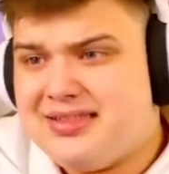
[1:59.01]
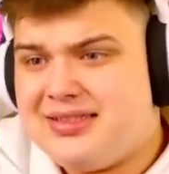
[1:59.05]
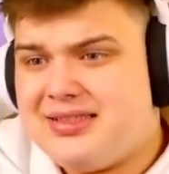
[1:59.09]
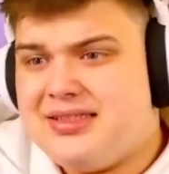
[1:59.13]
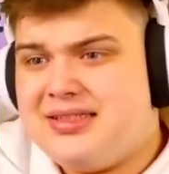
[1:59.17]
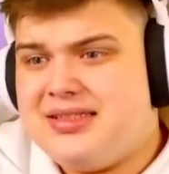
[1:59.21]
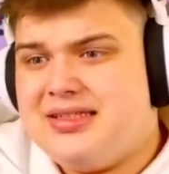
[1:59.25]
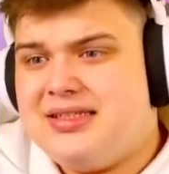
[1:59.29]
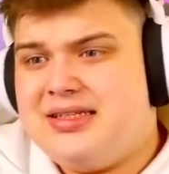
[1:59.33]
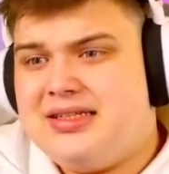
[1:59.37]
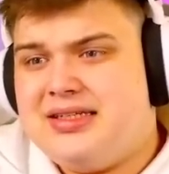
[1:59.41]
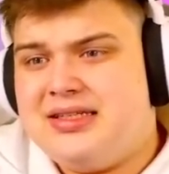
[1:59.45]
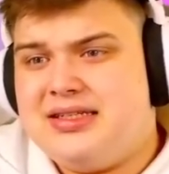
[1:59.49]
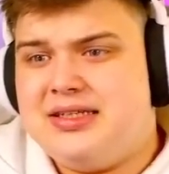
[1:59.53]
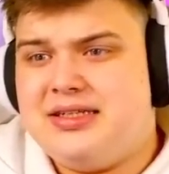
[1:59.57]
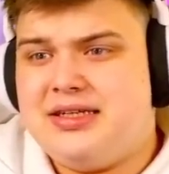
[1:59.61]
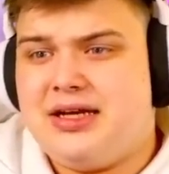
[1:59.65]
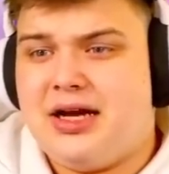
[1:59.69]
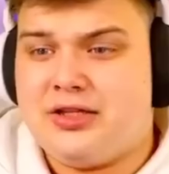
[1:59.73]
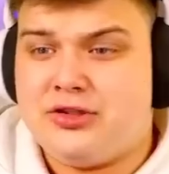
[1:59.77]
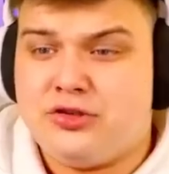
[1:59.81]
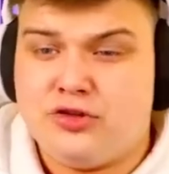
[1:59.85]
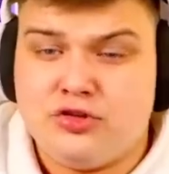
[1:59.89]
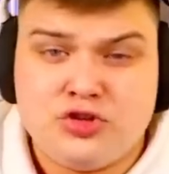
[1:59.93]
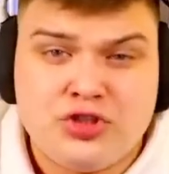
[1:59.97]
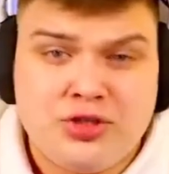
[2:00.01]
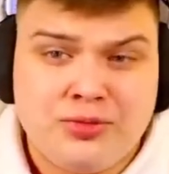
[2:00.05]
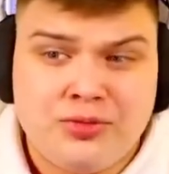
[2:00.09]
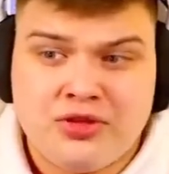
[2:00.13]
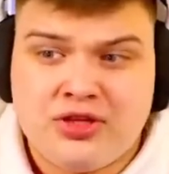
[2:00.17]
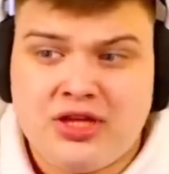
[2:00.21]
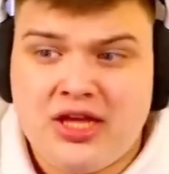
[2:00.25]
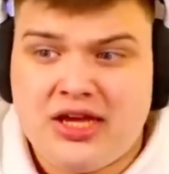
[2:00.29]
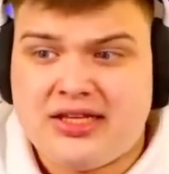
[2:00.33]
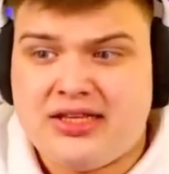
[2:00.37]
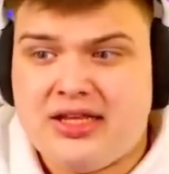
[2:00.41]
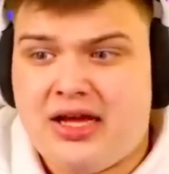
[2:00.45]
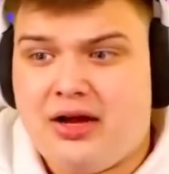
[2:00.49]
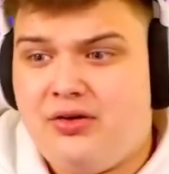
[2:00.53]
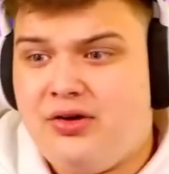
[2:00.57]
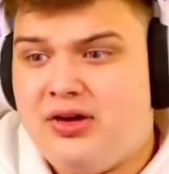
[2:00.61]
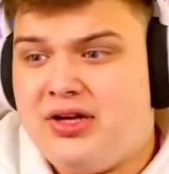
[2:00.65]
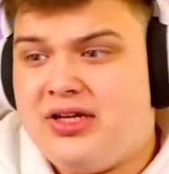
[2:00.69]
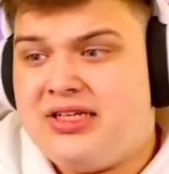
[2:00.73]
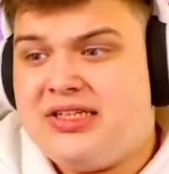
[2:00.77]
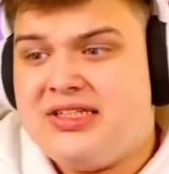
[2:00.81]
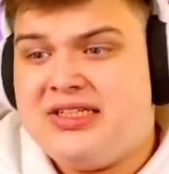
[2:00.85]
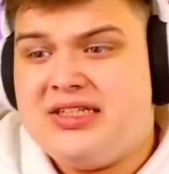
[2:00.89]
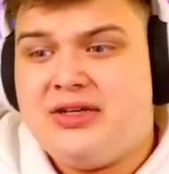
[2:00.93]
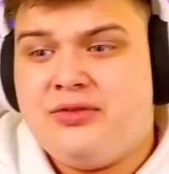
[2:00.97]
I do stream on Kick now.
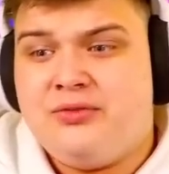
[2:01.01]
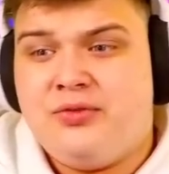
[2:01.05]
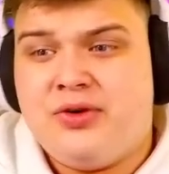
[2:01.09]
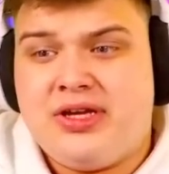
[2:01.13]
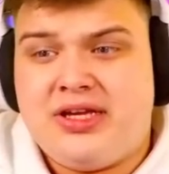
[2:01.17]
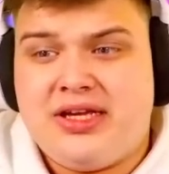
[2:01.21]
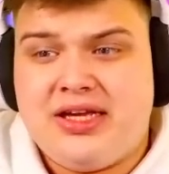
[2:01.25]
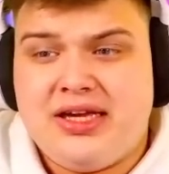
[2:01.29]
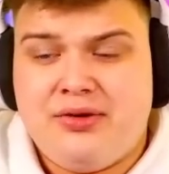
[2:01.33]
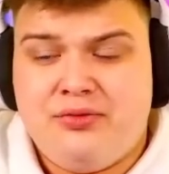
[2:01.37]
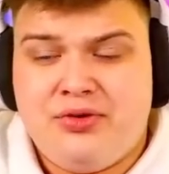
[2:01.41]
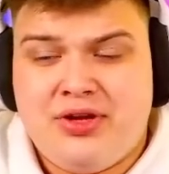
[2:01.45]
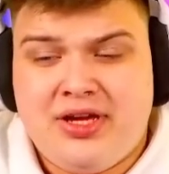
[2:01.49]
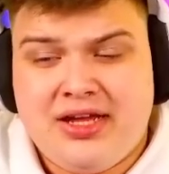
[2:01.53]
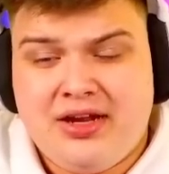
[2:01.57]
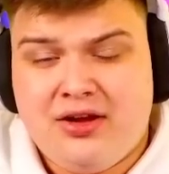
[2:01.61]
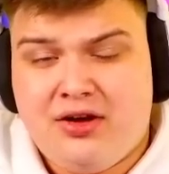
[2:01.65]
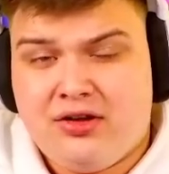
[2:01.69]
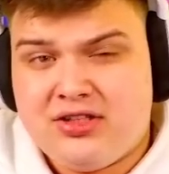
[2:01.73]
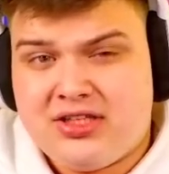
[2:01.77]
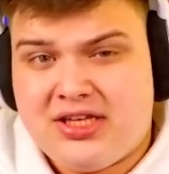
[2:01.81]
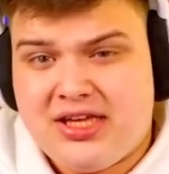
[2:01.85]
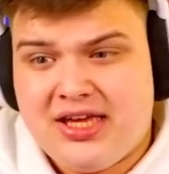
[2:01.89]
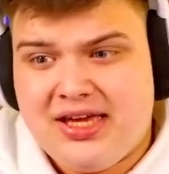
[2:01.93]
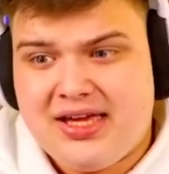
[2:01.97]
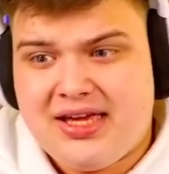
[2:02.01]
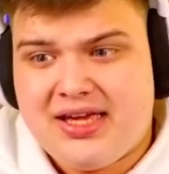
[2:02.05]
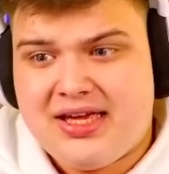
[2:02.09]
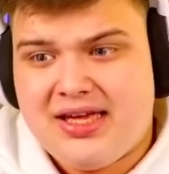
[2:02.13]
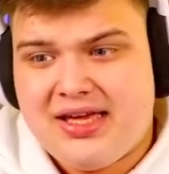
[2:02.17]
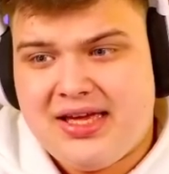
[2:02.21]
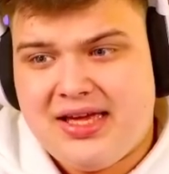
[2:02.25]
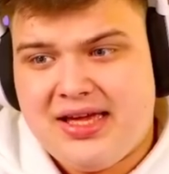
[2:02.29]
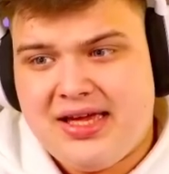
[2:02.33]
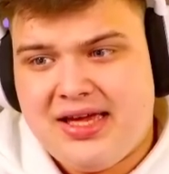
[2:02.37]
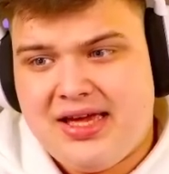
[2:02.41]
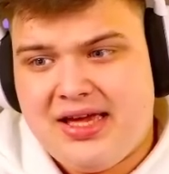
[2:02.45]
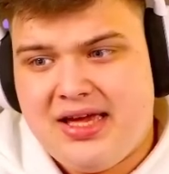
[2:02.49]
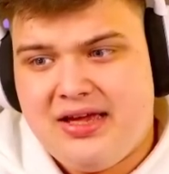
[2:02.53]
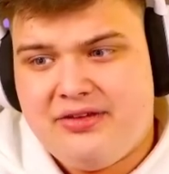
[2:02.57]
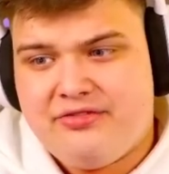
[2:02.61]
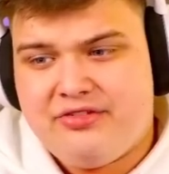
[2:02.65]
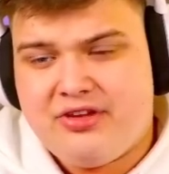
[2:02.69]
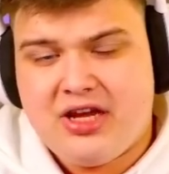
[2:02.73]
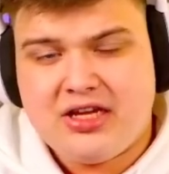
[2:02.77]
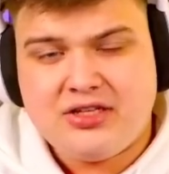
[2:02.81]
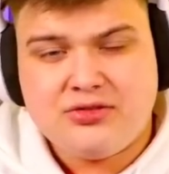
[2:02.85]
We hit it on Kick. If you guys want